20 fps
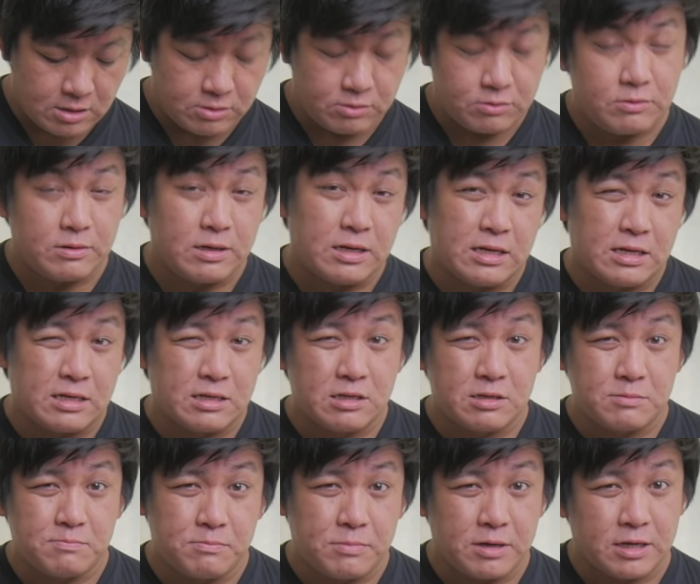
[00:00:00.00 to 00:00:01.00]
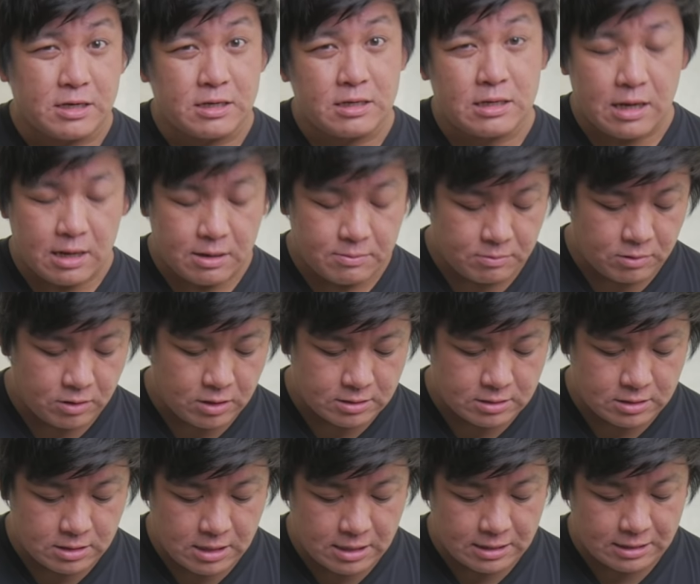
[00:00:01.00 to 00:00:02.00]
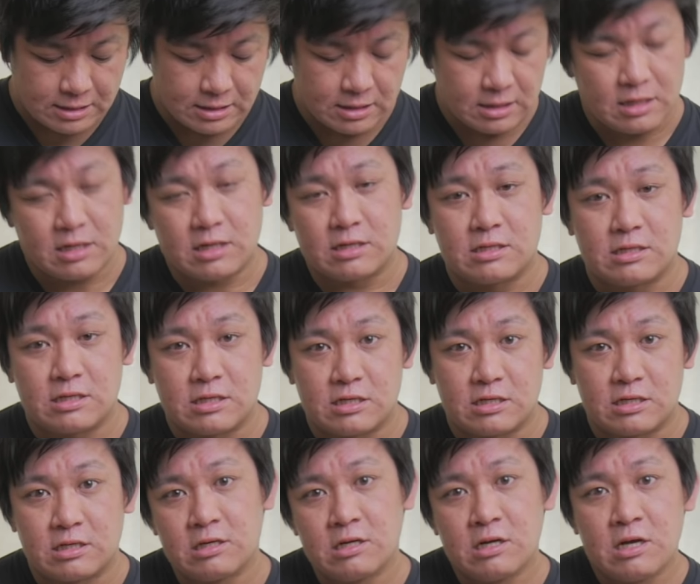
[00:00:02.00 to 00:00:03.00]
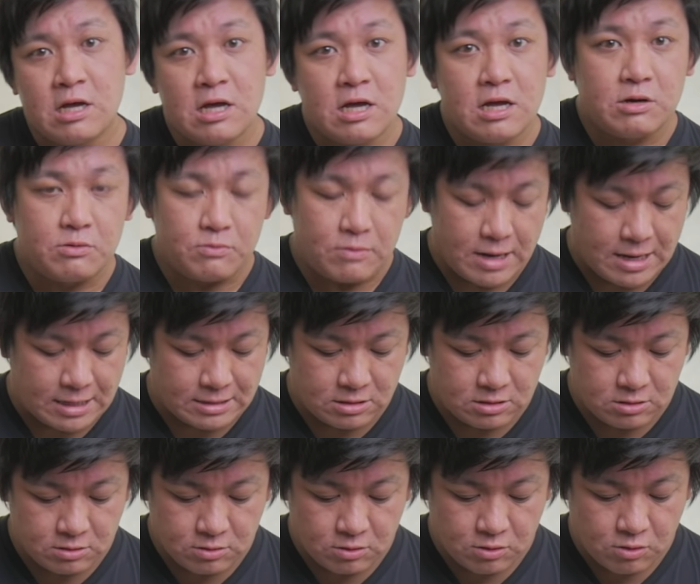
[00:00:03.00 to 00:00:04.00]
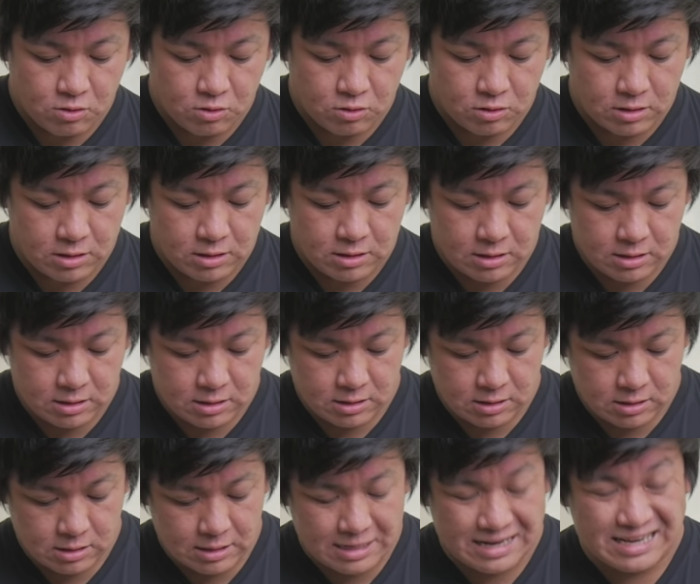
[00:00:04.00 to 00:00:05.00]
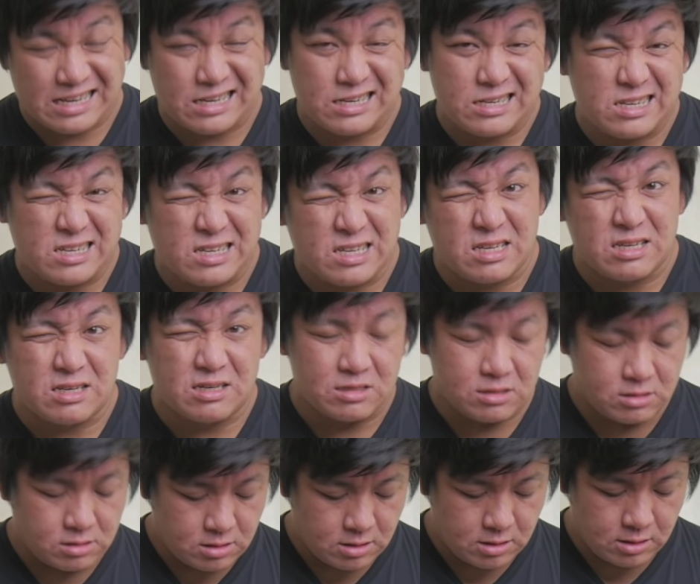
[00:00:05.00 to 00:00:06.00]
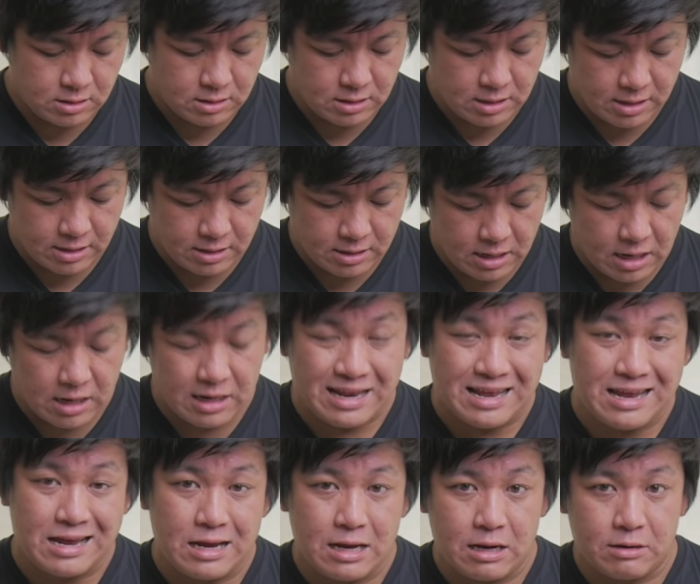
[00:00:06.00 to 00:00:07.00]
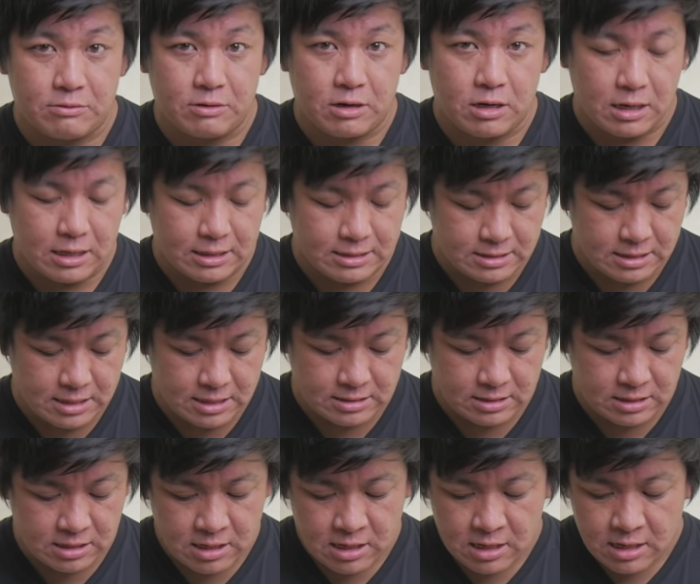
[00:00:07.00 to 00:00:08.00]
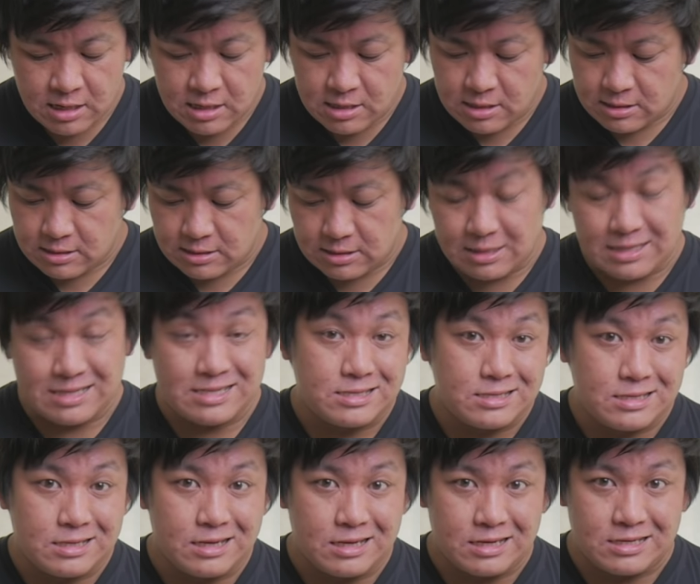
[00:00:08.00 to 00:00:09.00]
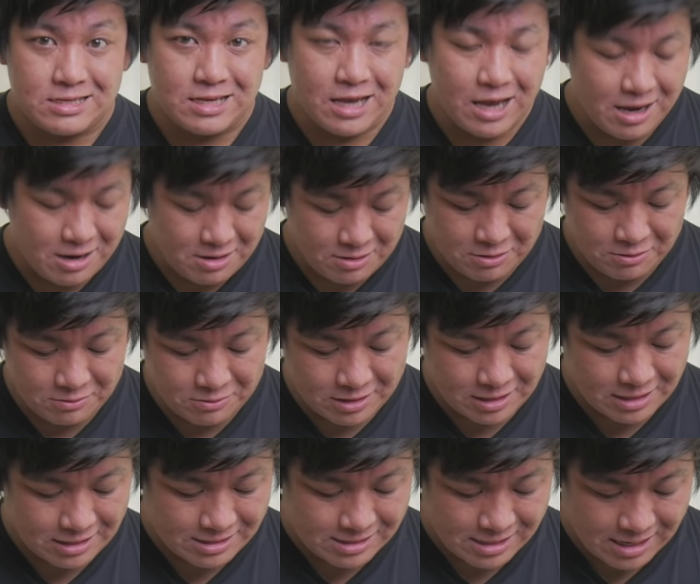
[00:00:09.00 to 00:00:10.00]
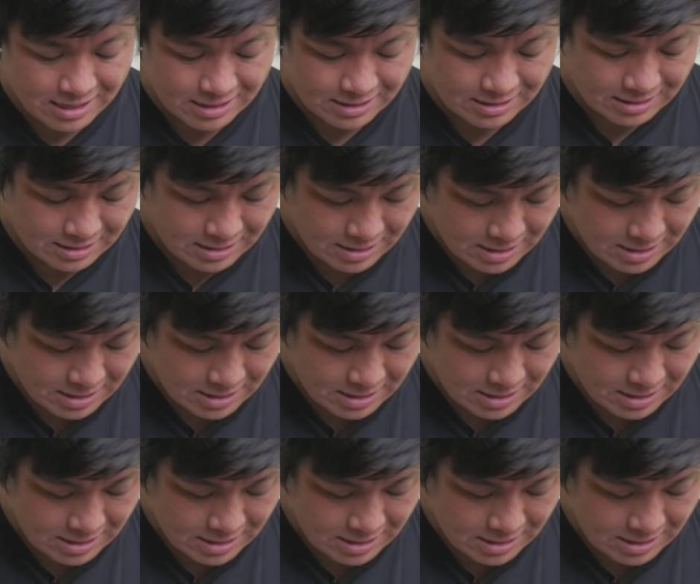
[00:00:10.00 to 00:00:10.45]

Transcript: really big cameras like the Reds or like the Alexas, this is really tiny.